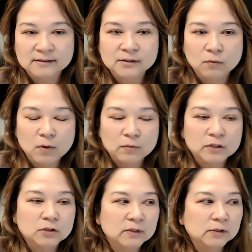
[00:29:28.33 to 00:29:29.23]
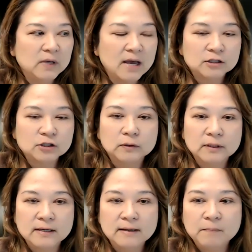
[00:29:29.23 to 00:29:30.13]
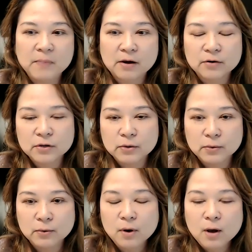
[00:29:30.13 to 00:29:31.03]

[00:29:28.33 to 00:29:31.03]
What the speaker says: So what we do is we actually pair you